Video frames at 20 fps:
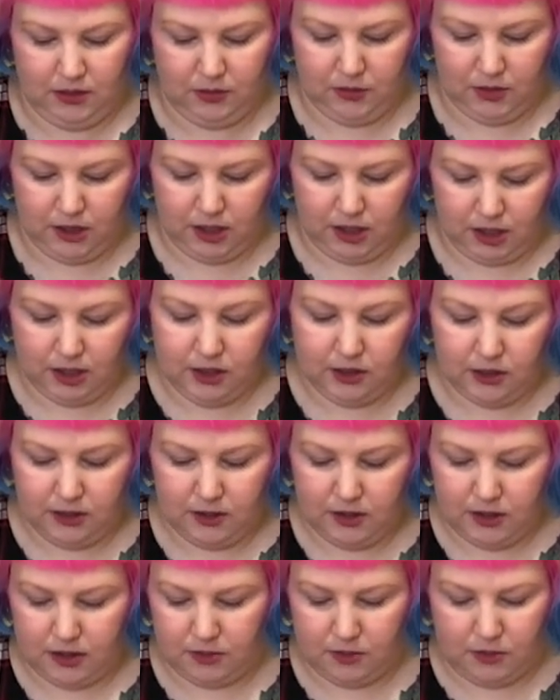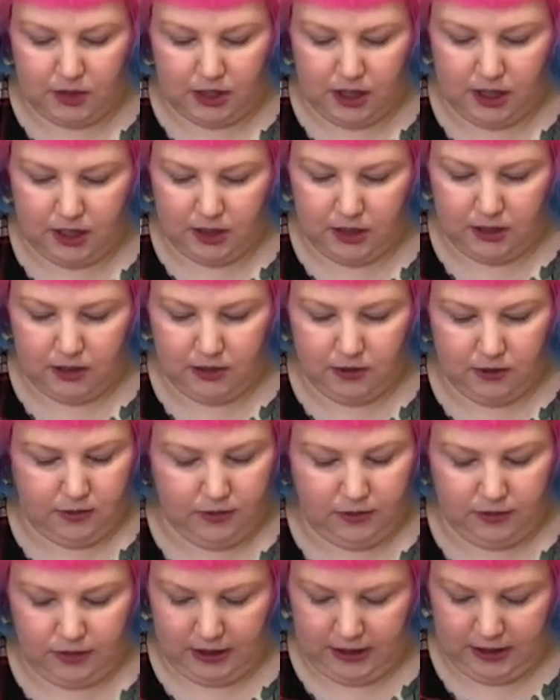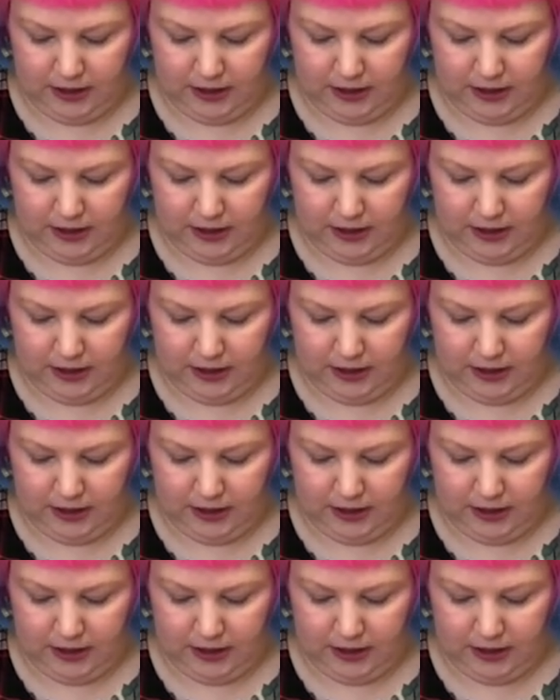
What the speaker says: What else do we have?